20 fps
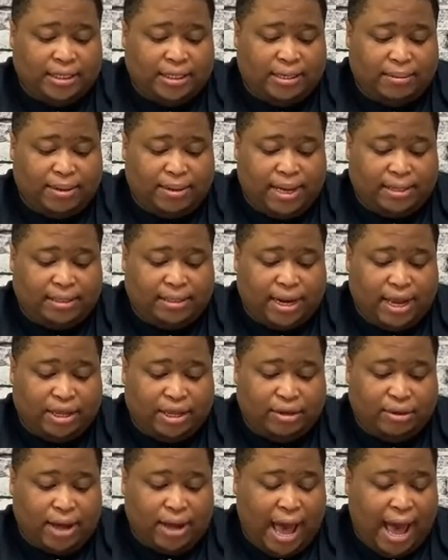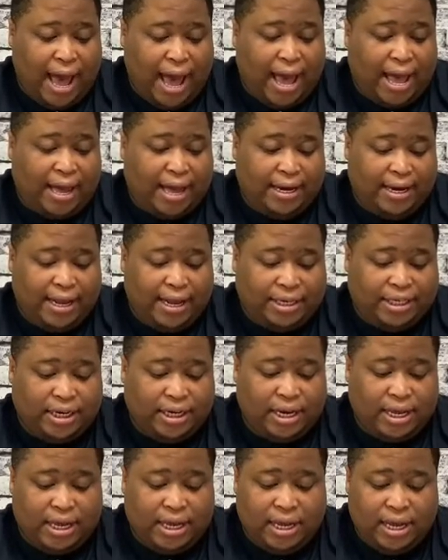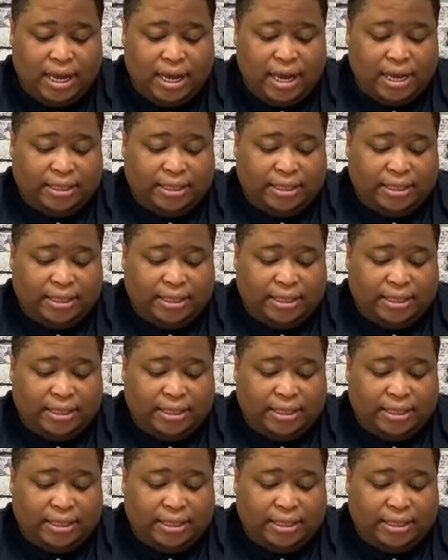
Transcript: Some days look like you're high, allegedly.